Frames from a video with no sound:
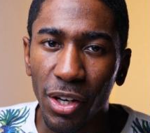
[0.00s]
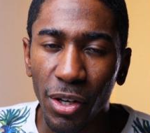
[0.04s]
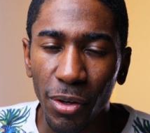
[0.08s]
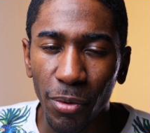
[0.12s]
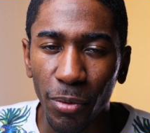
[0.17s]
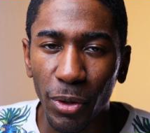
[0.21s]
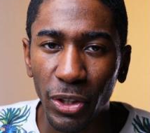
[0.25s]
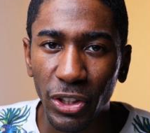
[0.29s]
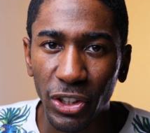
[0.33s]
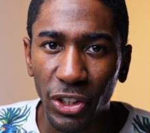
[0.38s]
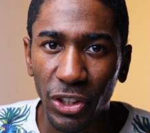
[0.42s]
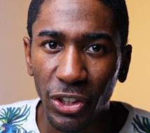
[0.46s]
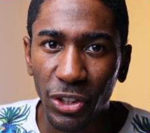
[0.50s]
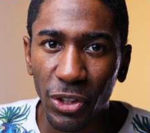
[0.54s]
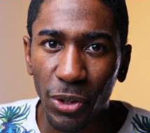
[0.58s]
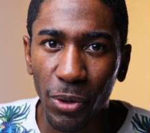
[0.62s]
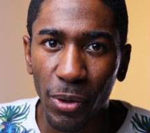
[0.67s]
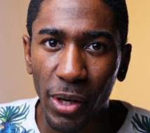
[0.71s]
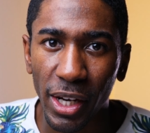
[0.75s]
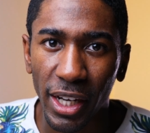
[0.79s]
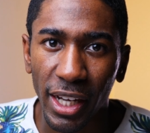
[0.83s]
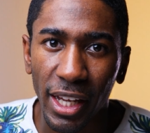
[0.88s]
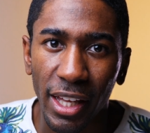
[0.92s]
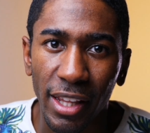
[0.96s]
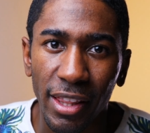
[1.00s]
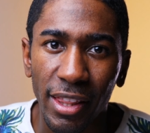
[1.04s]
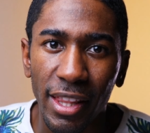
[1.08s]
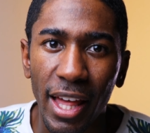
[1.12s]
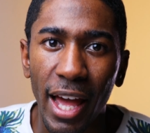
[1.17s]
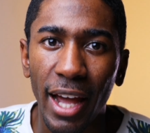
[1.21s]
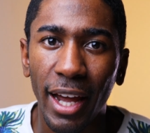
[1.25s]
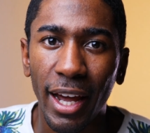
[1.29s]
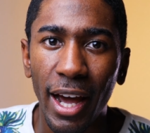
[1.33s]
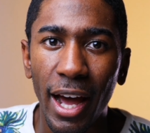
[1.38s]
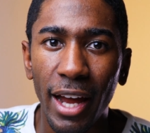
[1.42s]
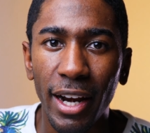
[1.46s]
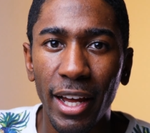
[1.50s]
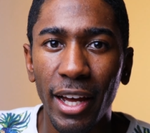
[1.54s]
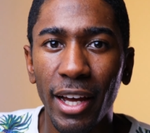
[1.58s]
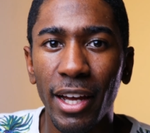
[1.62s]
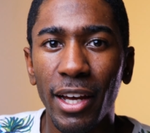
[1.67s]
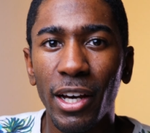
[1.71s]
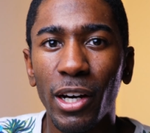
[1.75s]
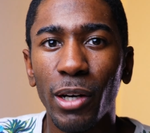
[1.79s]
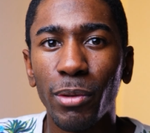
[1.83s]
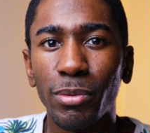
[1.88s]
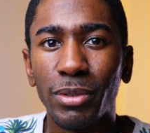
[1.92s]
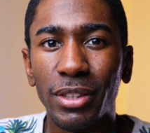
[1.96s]
what you're doing, and that kind of
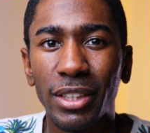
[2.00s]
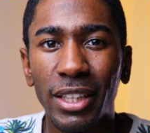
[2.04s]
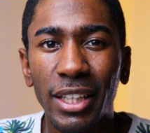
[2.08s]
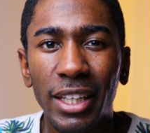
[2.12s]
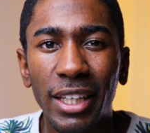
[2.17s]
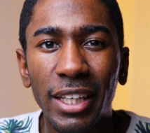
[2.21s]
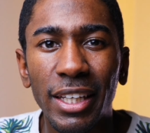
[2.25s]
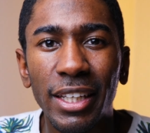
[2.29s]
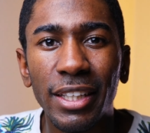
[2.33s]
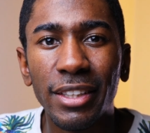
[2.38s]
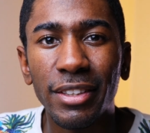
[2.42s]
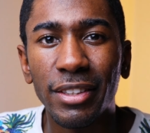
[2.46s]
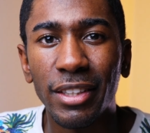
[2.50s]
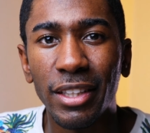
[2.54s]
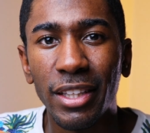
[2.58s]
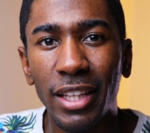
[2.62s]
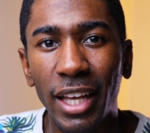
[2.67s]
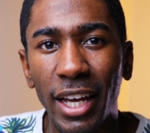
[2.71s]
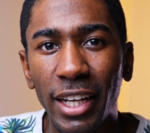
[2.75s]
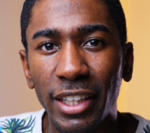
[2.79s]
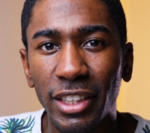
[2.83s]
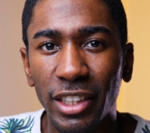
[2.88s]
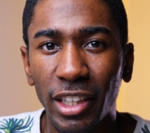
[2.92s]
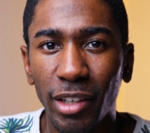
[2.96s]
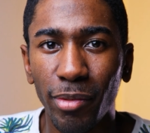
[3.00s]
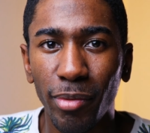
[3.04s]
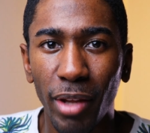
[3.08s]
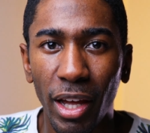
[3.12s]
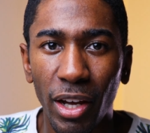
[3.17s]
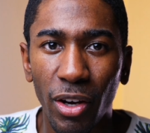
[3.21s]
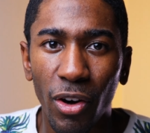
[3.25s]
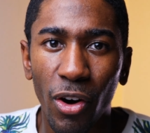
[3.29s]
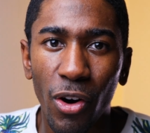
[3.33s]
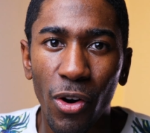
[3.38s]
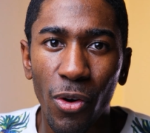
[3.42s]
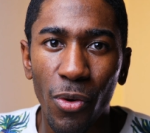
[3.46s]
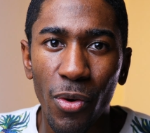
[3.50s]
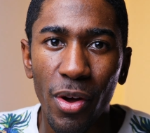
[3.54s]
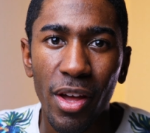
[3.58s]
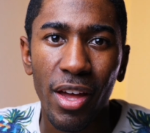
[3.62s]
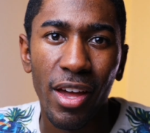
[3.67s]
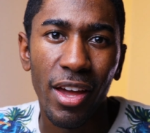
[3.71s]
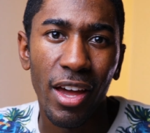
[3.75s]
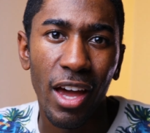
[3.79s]
helps ease the tension of like, oh,